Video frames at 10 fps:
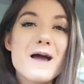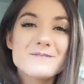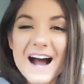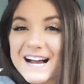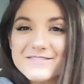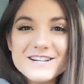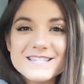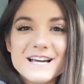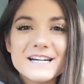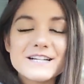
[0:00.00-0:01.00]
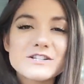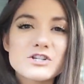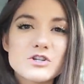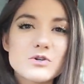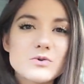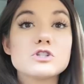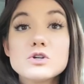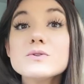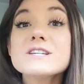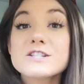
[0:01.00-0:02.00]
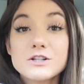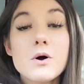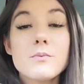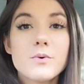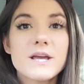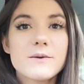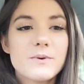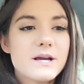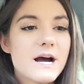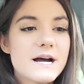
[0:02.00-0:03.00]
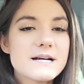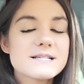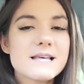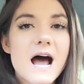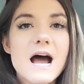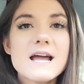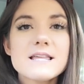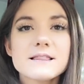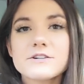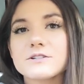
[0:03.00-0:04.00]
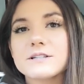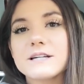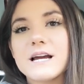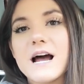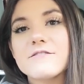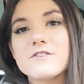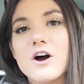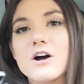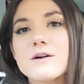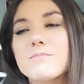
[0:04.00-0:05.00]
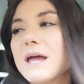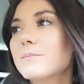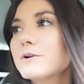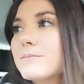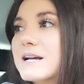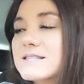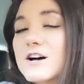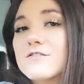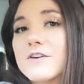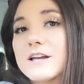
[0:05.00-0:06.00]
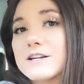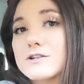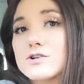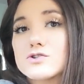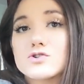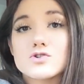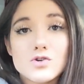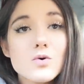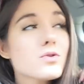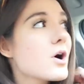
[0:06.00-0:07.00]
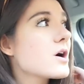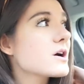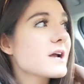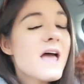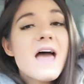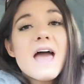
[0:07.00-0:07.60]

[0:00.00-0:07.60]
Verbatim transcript: I'm kind of excited to do this glow up week because I literally have not pampered myself in so long,